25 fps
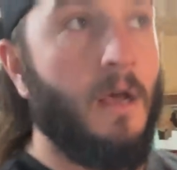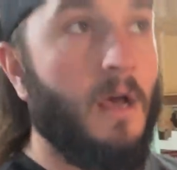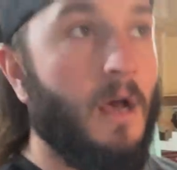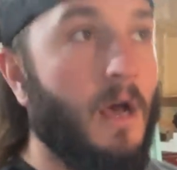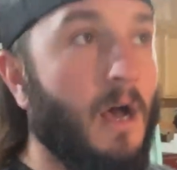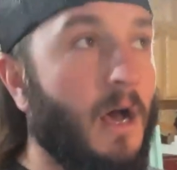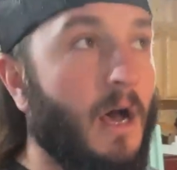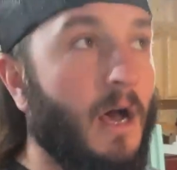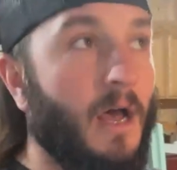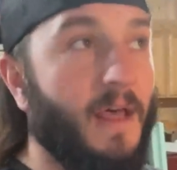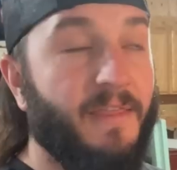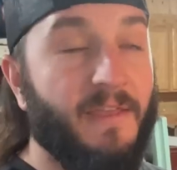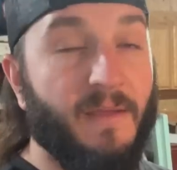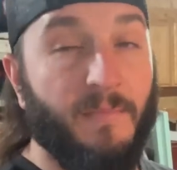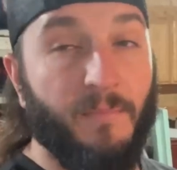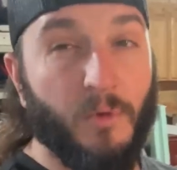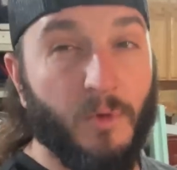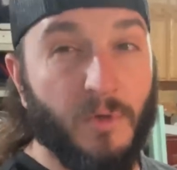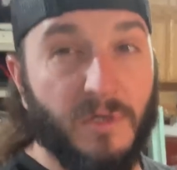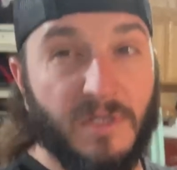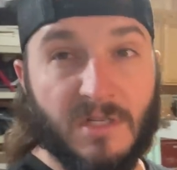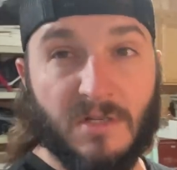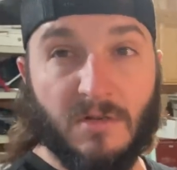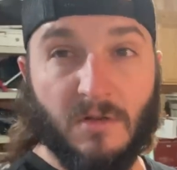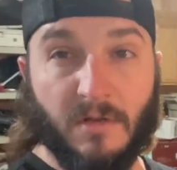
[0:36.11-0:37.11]
Uh, I think
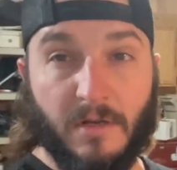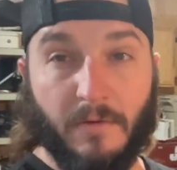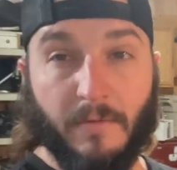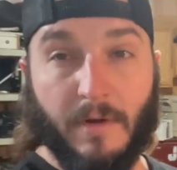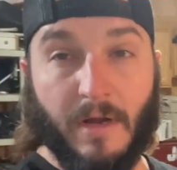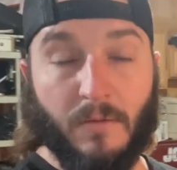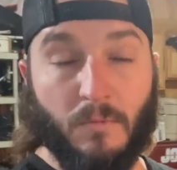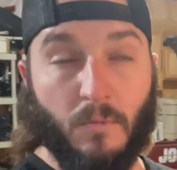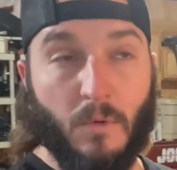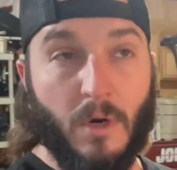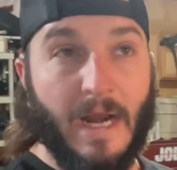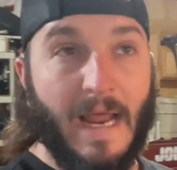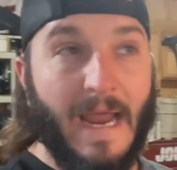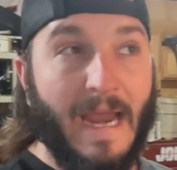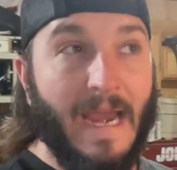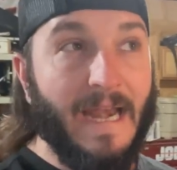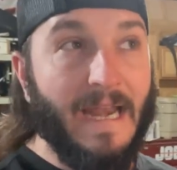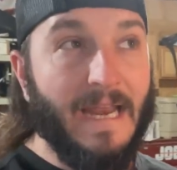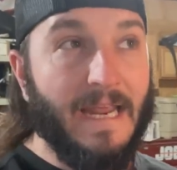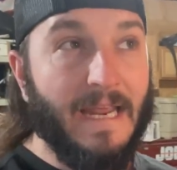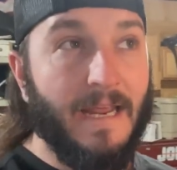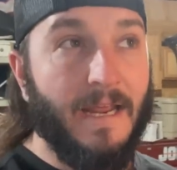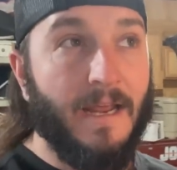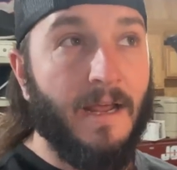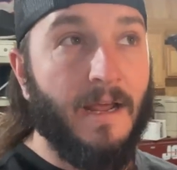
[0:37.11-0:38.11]
Bruce is only around
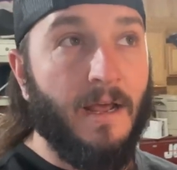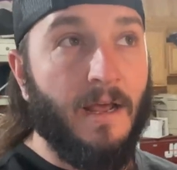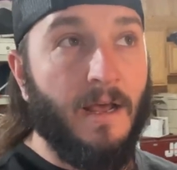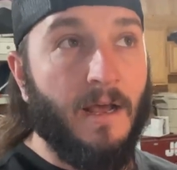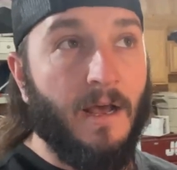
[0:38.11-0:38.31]
180.